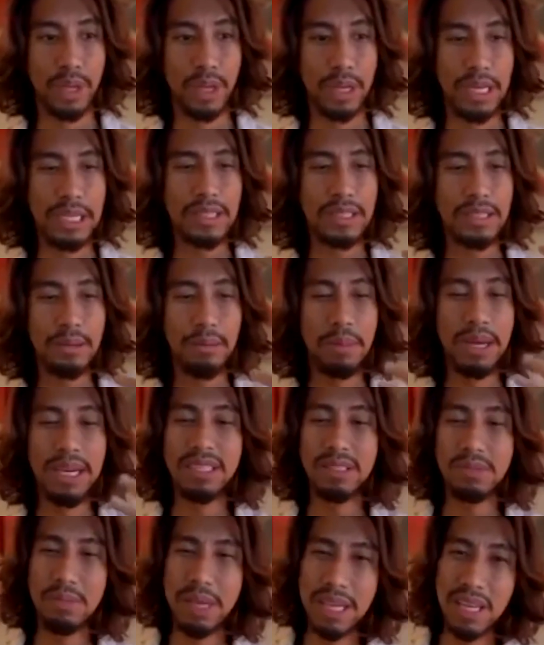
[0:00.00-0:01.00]
it's but
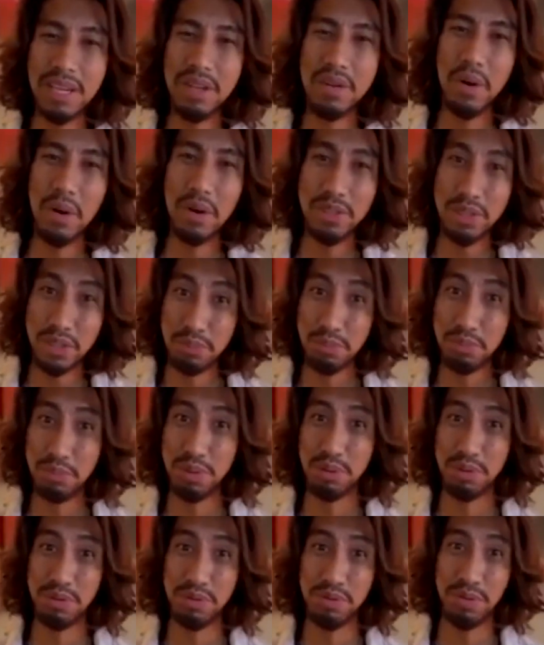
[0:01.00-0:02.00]
it's making you also
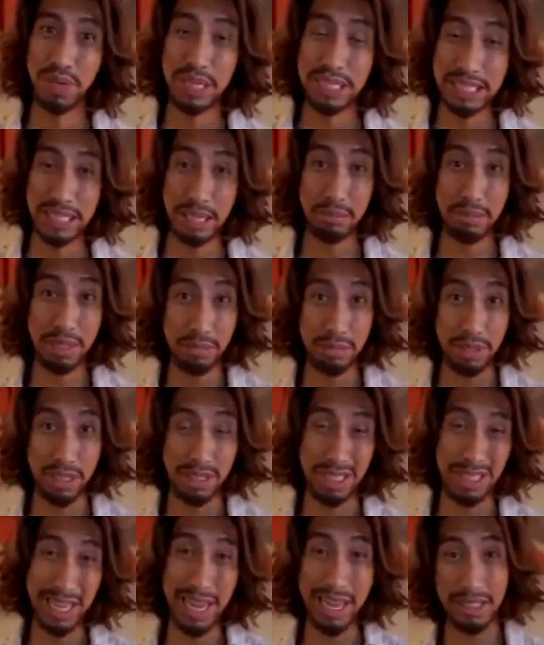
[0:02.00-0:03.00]
move at the same time because
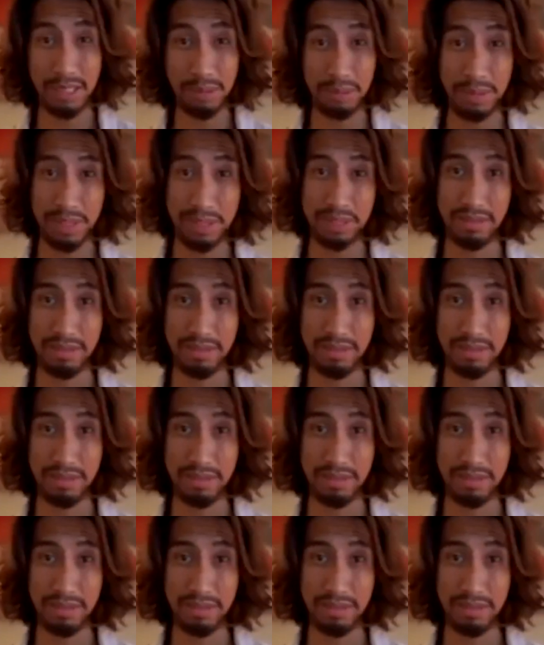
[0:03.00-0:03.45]
it's aspect.